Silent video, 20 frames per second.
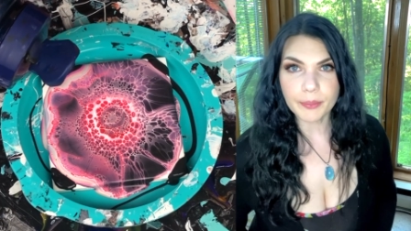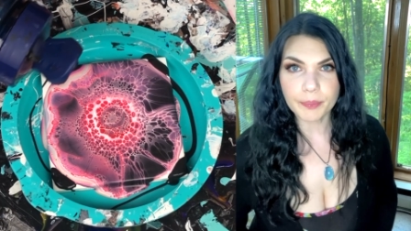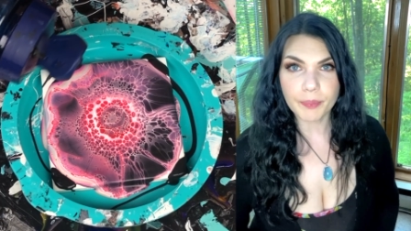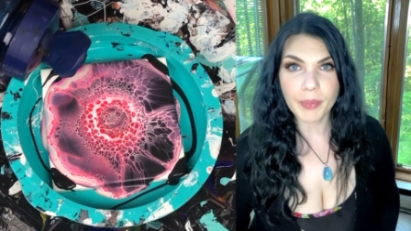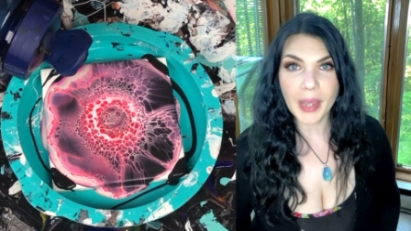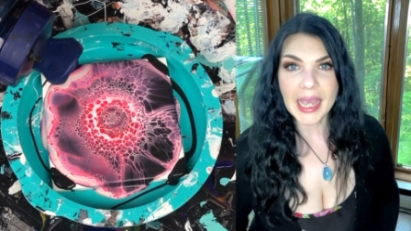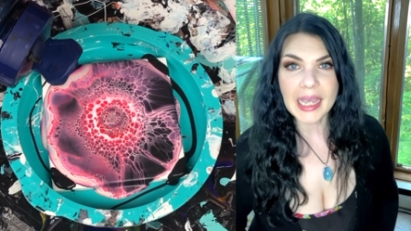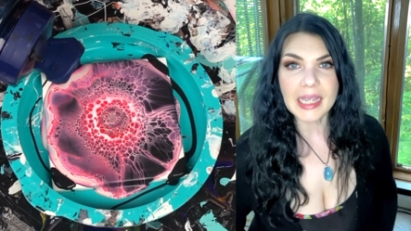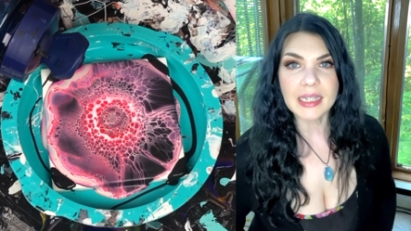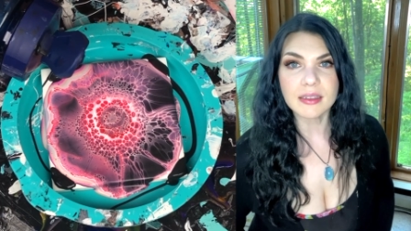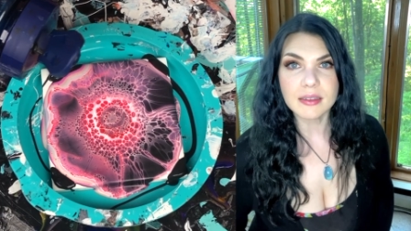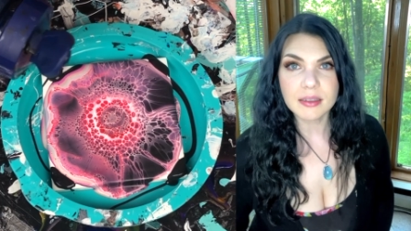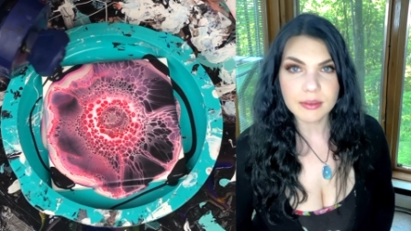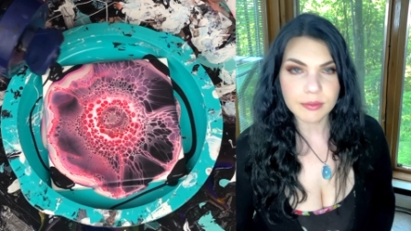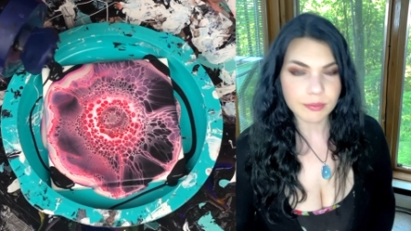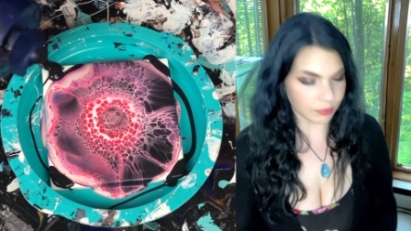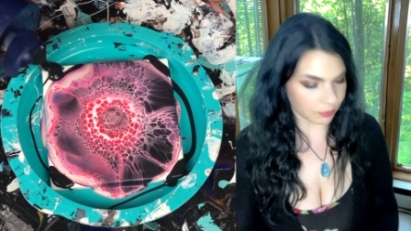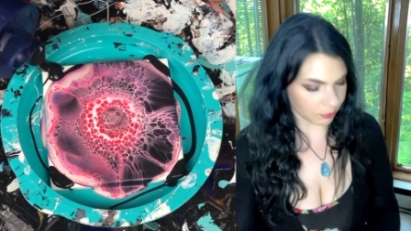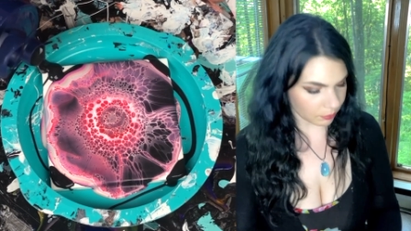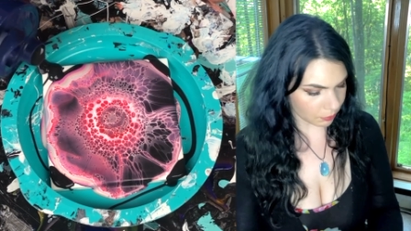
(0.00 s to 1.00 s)
paint.
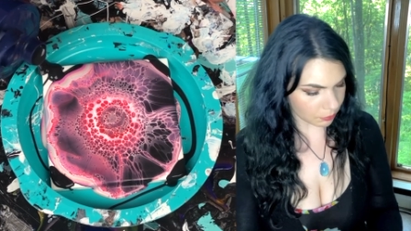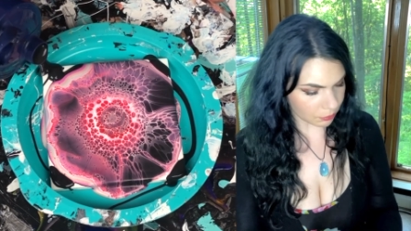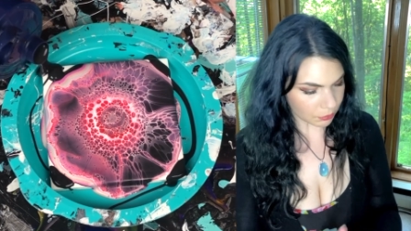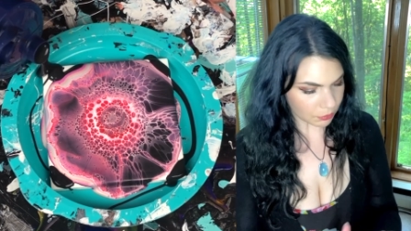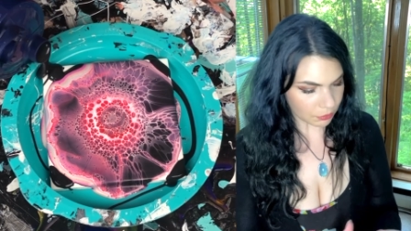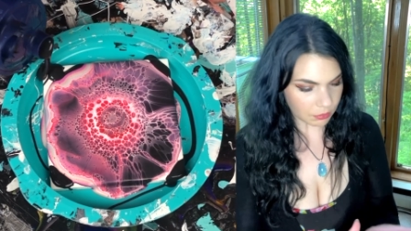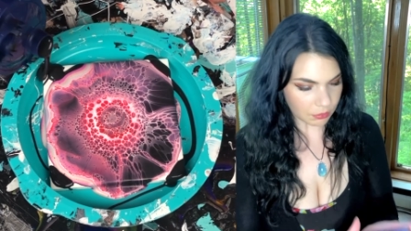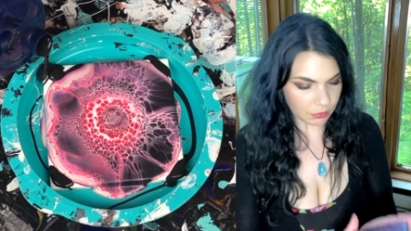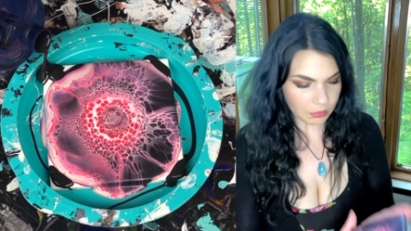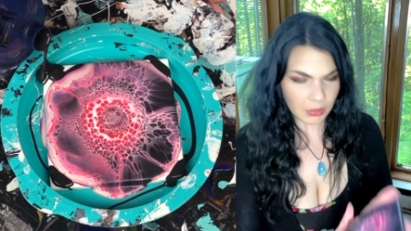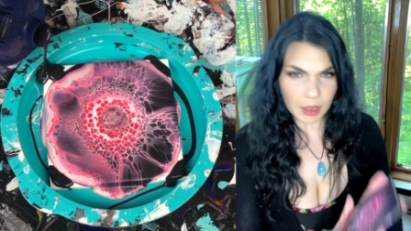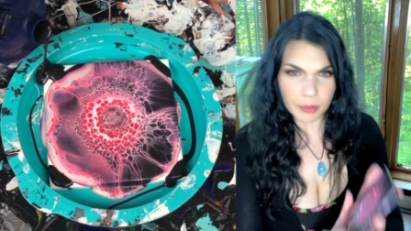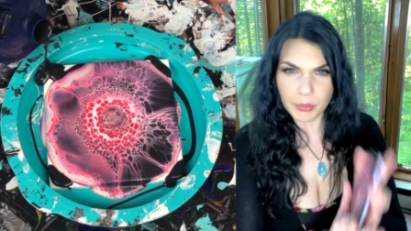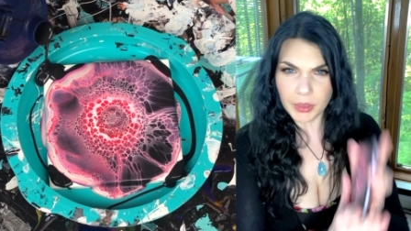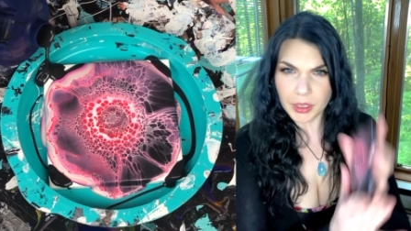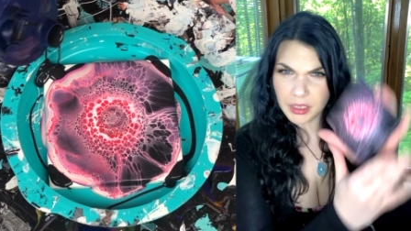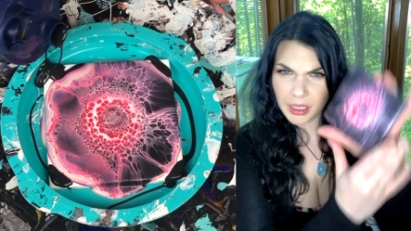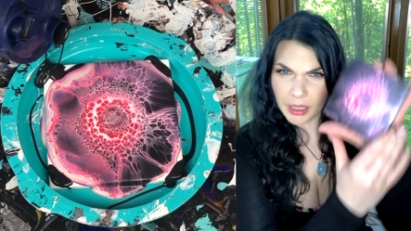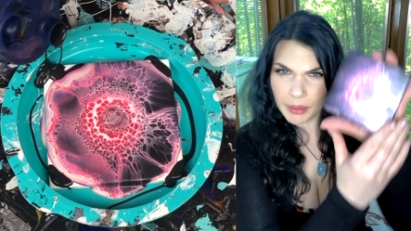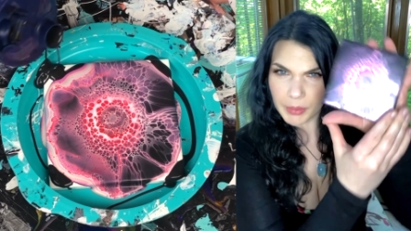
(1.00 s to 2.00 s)

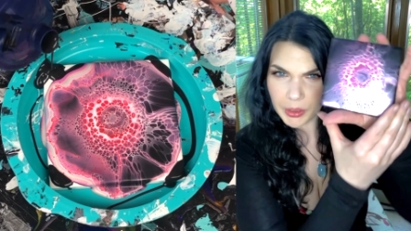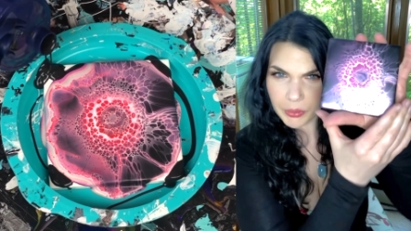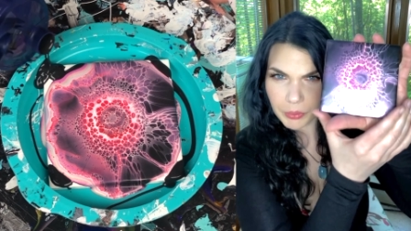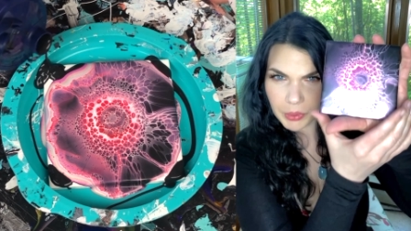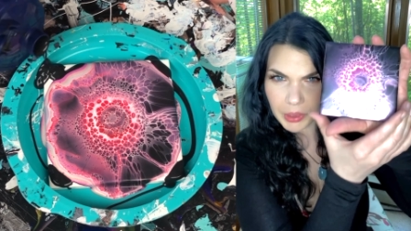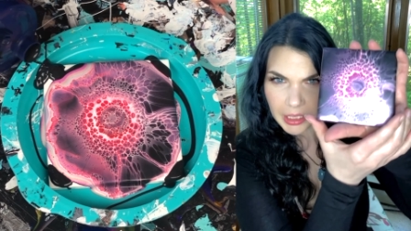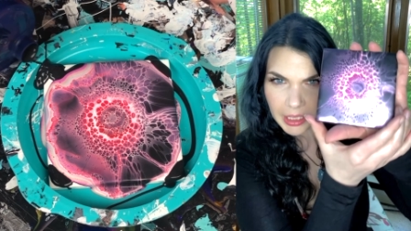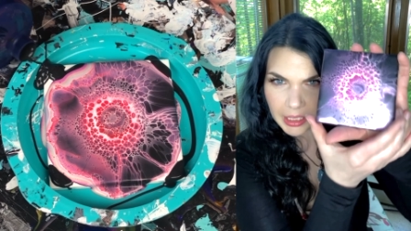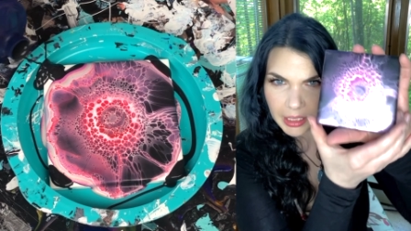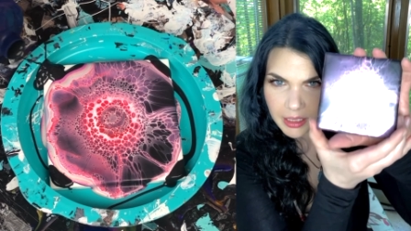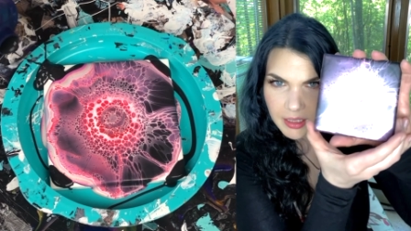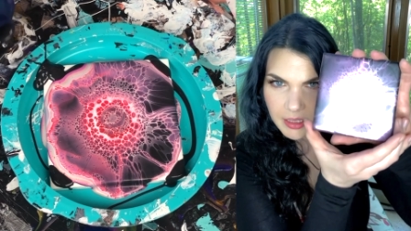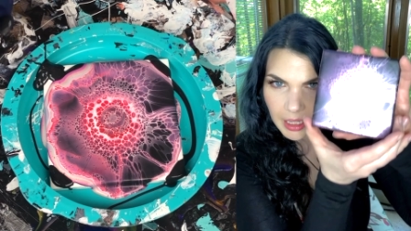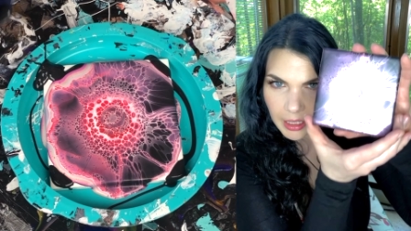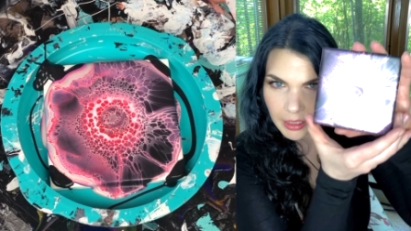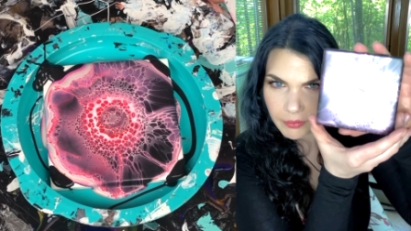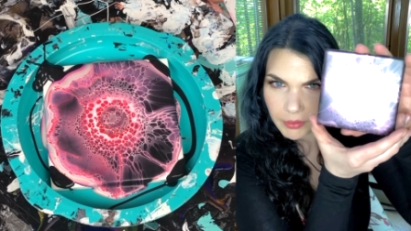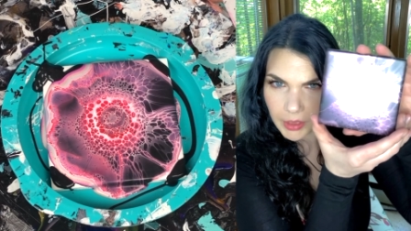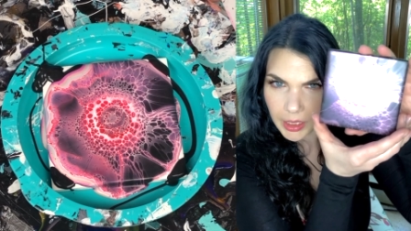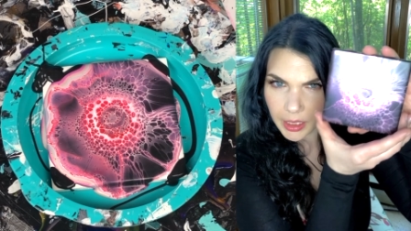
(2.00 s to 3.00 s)
But, really, it's kind
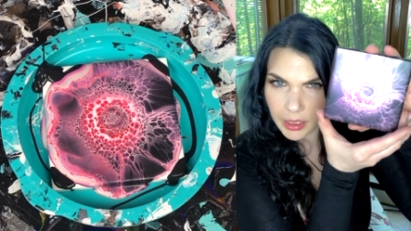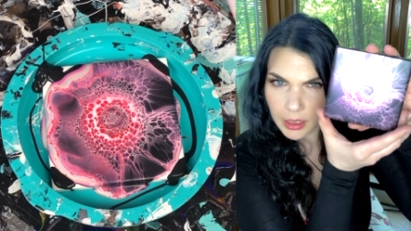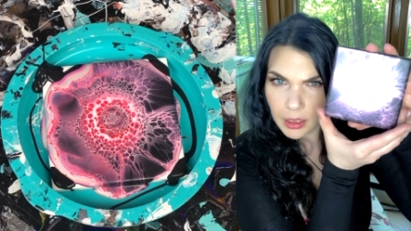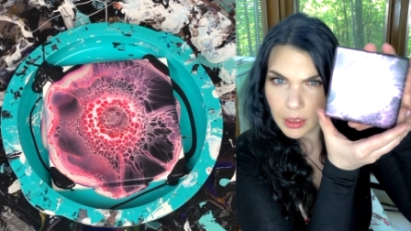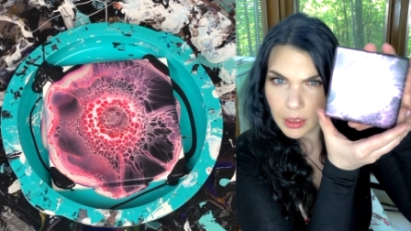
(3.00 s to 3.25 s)
of like,